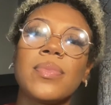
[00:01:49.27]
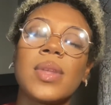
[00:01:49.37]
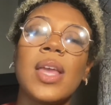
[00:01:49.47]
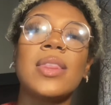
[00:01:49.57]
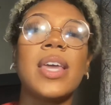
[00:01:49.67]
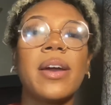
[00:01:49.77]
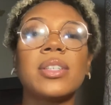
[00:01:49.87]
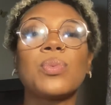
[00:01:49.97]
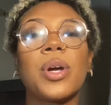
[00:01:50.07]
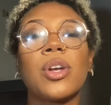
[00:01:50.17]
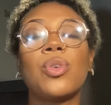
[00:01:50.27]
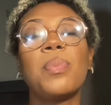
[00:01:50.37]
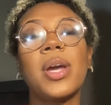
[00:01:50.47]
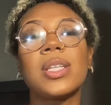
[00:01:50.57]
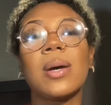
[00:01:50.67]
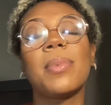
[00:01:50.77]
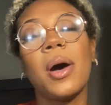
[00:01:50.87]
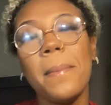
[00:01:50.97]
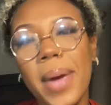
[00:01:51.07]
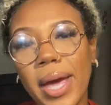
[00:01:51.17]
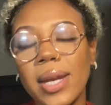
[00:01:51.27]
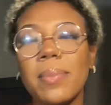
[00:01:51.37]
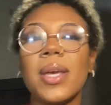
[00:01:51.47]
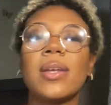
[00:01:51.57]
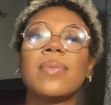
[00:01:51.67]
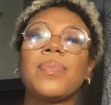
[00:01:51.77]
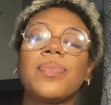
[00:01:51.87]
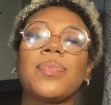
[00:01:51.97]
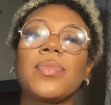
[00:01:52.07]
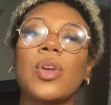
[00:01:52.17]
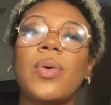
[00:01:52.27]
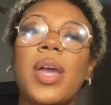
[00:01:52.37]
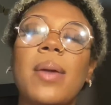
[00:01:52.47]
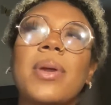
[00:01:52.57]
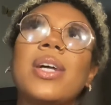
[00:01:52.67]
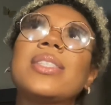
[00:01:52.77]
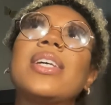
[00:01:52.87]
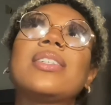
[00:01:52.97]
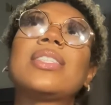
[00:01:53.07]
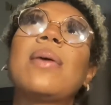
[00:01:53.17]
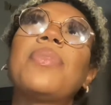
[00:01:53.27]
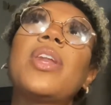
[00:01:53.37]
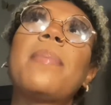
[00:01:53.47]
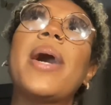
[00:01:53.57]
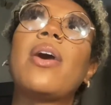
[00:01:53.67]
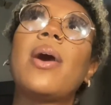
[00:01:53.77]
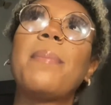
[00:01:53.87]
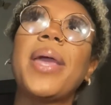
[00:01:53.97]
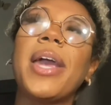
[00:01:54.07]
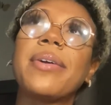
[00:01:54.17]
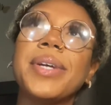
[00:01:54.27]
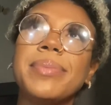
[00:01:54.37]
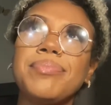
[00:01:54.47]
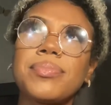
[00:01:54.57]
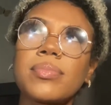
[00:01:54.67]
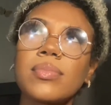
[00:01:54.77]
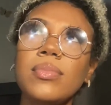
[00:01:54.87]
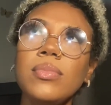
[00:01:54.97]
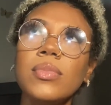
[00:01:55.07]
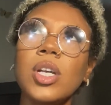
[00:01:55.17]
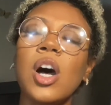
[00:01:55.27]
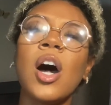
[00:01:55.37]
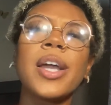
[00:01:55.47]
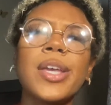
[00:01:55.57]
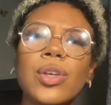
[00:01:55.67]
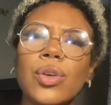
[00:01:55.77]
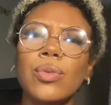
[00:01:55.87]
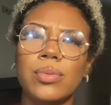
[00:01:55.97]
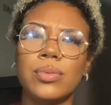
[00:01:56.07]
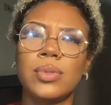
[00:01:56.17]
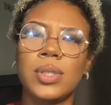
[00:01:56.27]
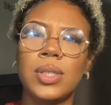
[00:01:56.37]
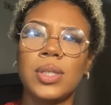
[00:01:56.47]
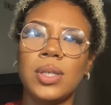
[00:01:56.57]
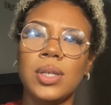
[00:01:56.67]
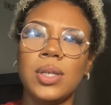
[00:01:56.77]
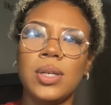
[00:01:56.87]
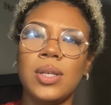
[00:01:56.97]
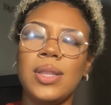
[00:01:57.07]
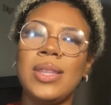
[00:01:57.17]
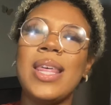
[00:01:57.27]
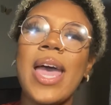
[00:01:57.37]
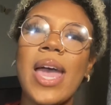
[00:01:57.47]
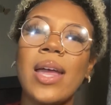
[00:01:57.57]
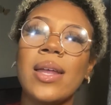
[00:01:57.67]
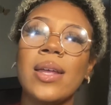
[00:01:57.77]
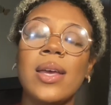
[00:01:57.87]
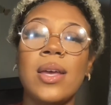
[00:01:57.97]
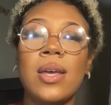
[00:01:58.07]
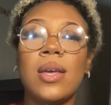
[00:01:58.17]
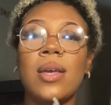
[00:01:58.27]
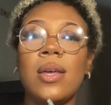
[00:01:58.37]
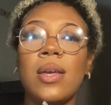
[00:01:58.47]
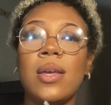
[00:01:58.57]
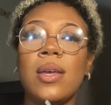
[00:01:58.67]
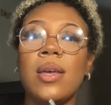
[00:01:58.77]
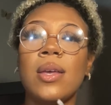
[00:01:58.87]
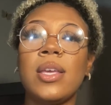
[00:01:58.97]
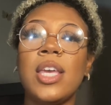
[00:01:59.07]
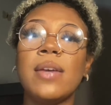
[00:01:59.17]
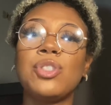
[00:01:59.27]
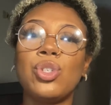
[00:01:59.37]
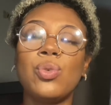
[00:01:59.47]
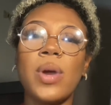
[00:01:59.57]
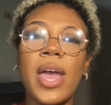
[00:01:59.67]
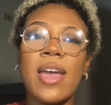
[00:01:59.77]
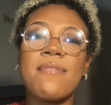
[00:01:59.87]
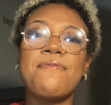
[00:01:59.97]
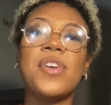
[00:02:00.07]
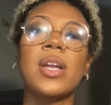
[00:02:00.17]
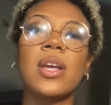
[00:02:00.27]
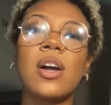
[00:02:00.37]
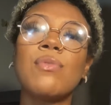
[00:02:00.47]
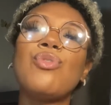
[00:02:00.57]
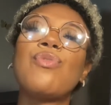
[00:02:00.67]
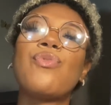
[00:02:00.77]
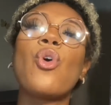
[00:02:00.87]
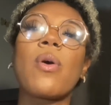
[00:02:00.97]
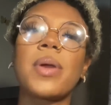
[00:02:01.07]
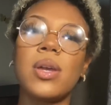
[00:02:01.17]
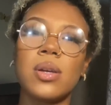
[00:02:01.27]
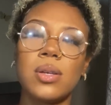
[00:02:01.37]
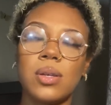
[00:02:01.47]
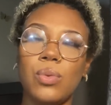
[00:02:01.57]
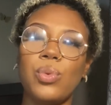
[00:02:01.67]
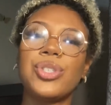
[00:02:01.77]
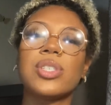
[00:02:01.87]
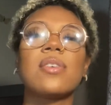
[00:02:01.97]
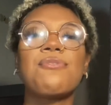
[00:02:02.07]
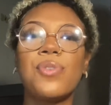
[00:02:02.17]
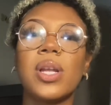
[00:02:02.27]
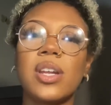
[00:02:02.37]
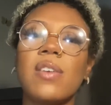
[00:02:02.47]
There is where you picked up abandonment. Okay, because there's something about a parent hugging you that gives you a feeling of euphoria, which is a feeling of